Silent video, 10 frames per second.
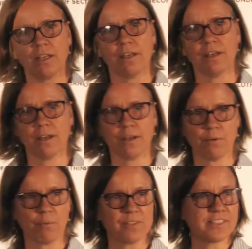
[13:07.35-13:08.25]

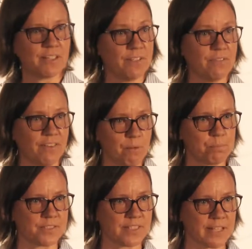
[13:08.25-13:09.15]
with
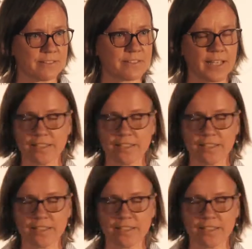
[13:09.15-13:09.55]
75%,